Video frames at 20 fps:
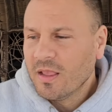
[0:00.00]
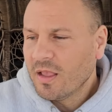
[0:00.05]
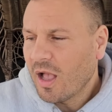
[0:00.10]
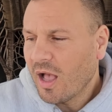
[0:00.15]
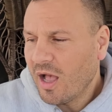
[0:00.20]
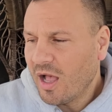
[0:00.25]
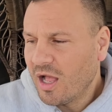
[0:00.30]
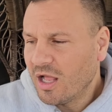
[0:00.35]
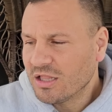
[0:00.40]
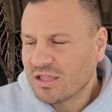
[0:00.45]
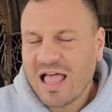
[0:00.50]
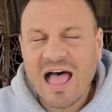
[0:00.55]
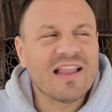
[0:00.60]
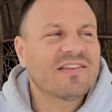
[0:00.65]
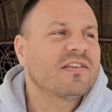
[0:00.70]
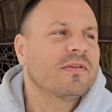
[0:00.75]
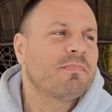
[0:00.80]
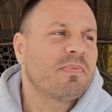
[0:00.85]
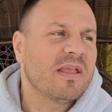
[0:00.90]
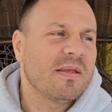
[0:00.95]
Uh,
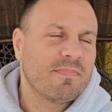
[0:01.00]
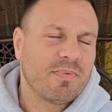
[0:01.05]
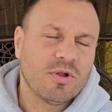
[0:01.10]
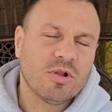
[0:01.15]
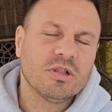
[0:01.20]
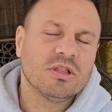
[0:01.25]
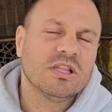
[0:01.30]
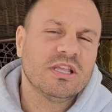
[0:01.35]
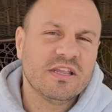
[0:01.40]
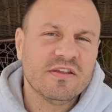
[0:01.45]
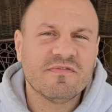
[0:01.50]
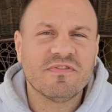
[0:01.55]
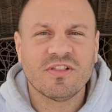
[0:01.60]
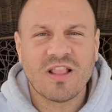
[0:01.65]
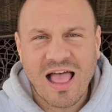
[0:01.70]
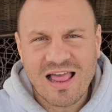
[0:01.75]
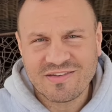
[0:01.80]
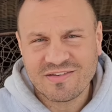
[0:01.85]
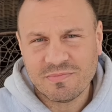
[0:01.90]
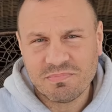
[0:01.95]
lots of people leave
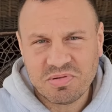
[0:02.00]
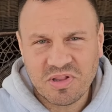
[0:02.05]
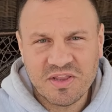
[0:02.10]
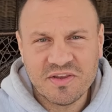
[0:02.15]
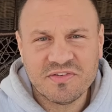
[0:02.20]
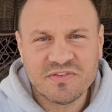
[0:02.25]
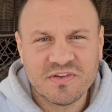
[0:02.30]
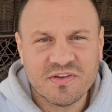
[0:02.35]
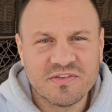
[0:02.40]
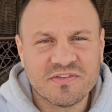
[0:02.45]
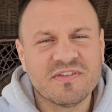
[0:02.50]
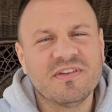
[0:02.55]
lots of places,